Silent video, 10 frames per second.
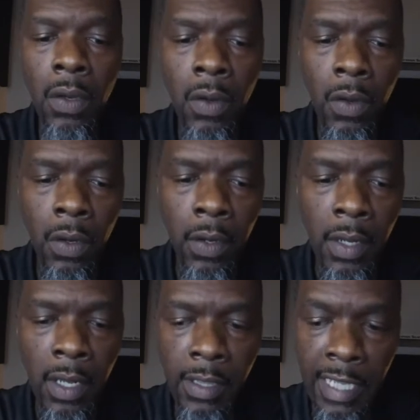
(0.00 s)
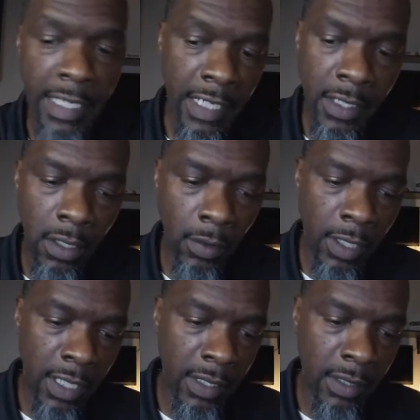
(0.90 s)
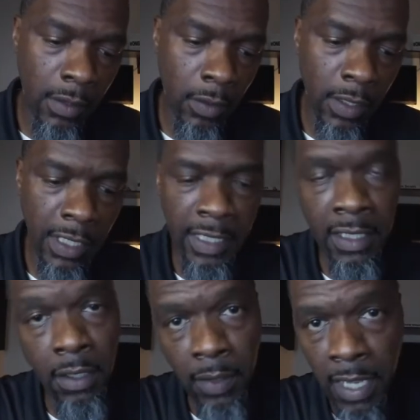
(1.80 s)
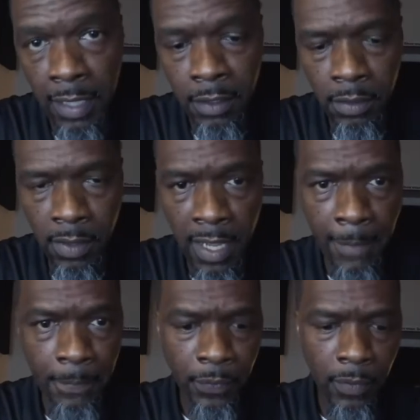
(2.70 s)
or they didn't know this, or they didn't know they have to do that.